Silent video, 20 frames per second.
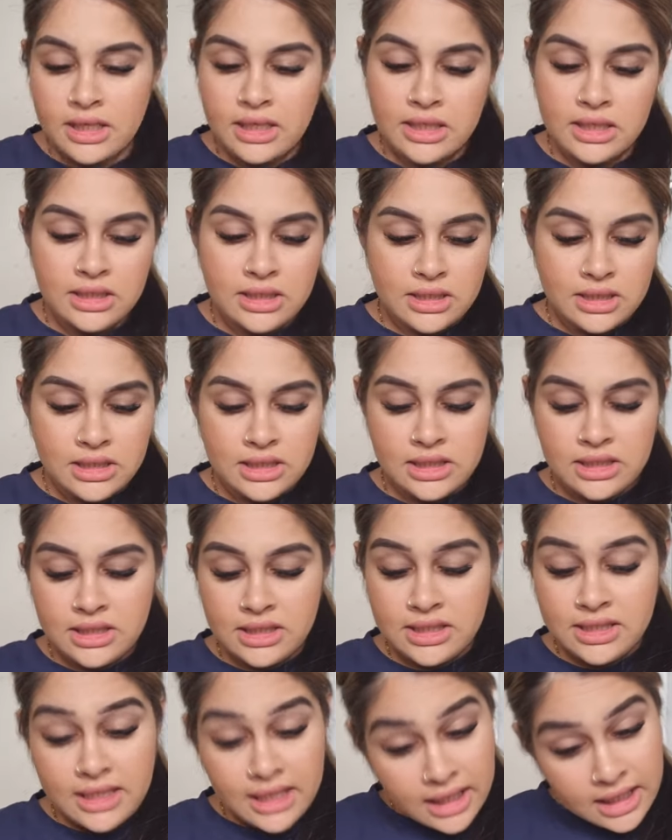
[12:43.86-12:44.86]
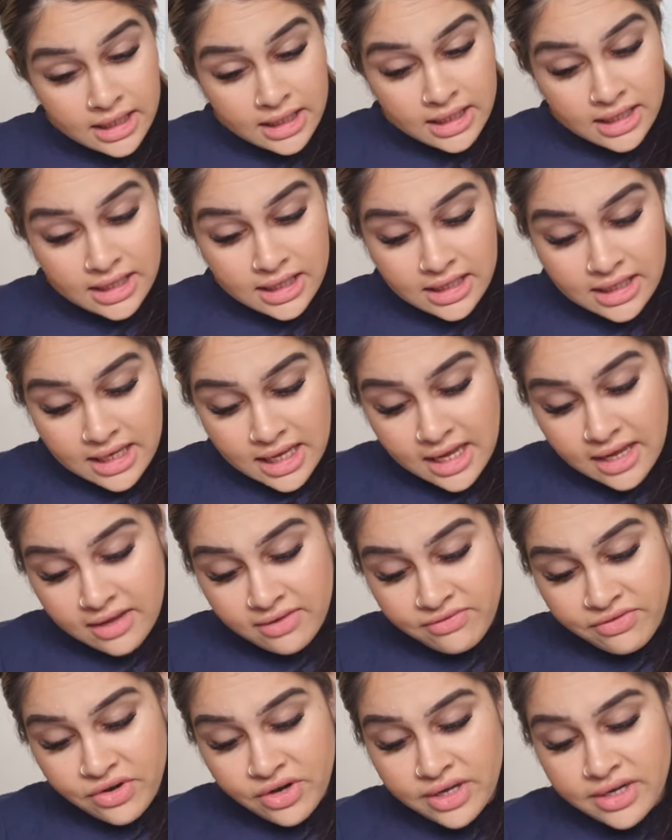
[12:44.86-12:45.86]
And then
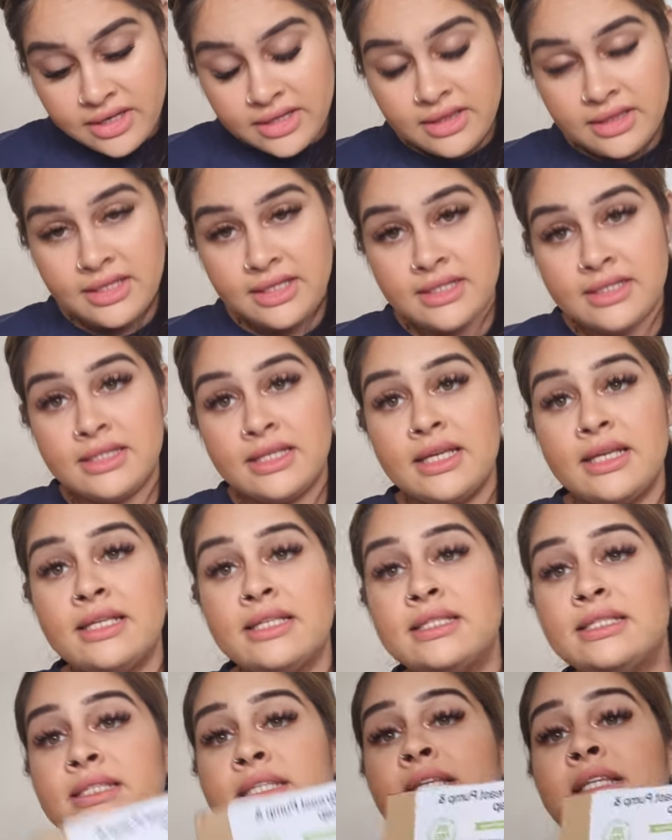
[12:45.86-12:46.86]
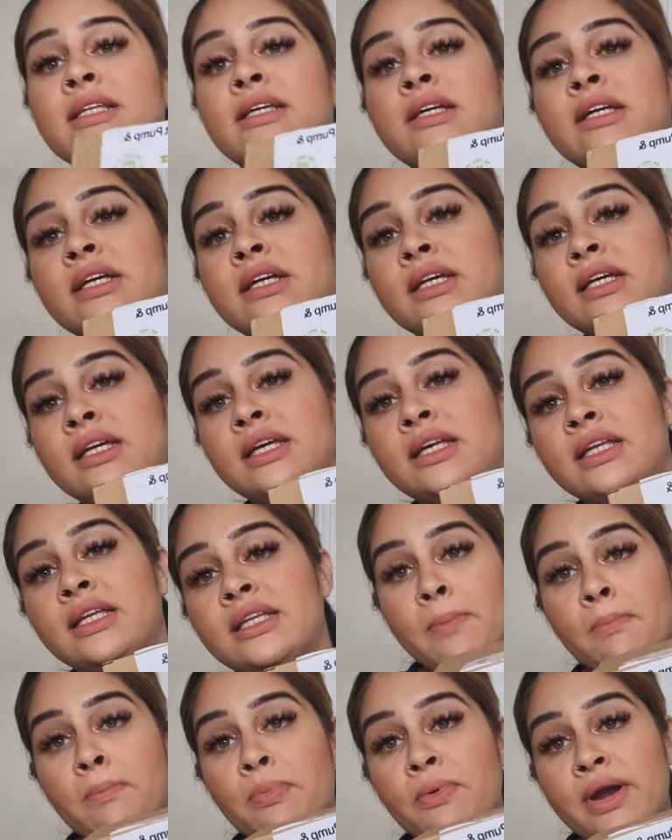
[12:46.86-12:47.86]
I've gotten this
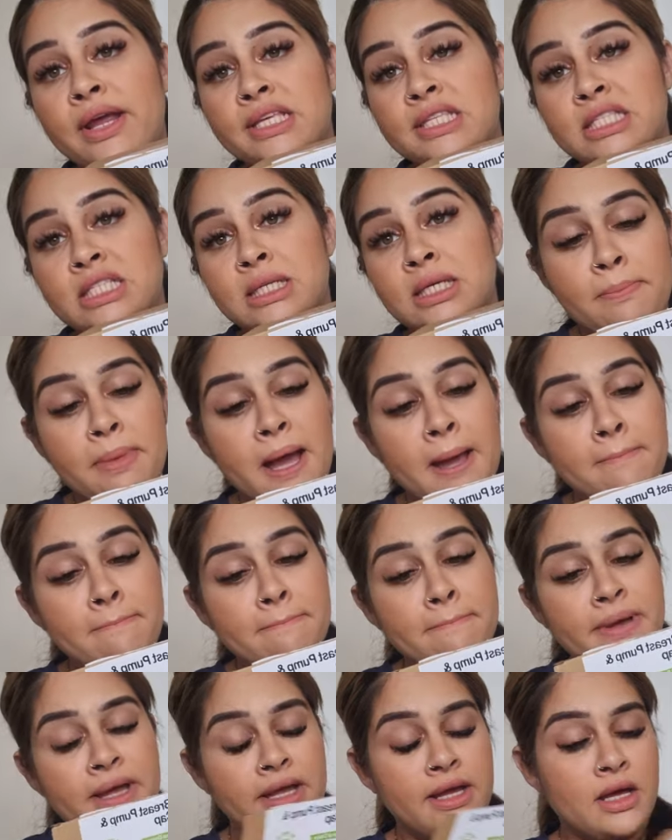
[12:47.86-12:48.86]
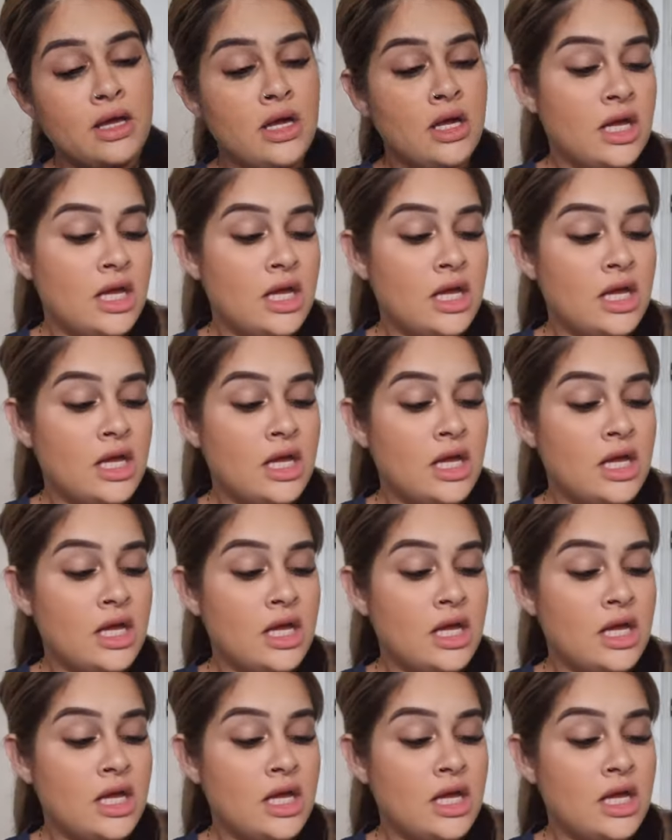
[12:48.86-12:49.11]
silicone breast pump.